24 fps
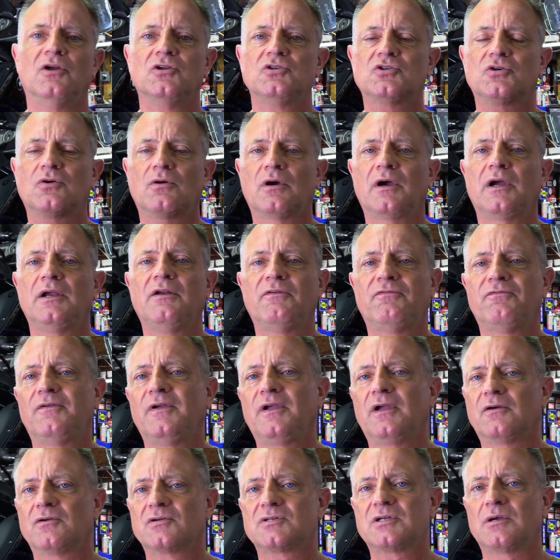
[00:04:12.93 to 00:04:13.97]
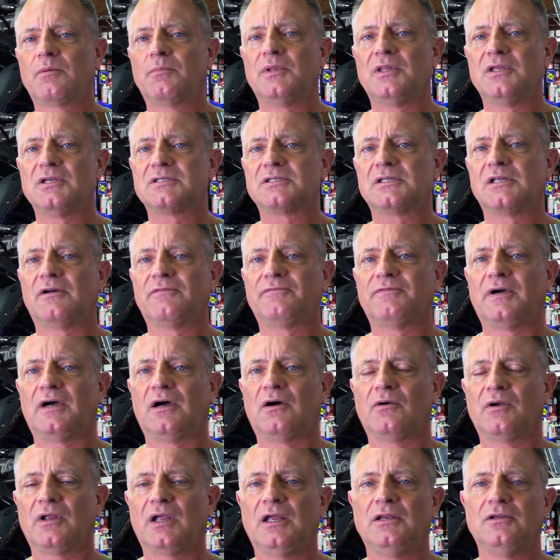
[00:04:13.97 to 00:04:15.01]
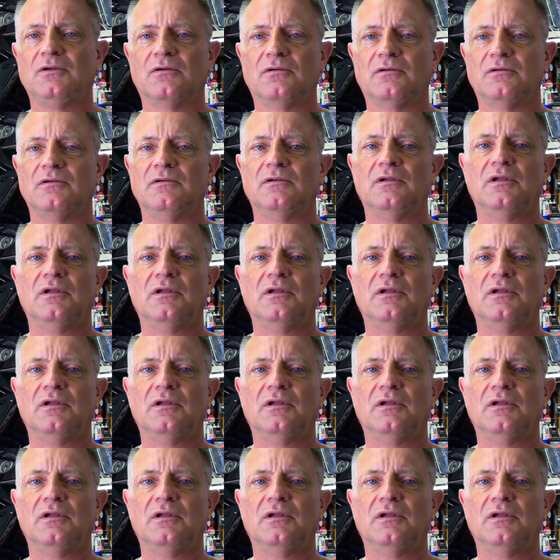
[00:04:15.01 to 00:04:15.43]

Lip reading: trying to figure some of this stuff out, and you're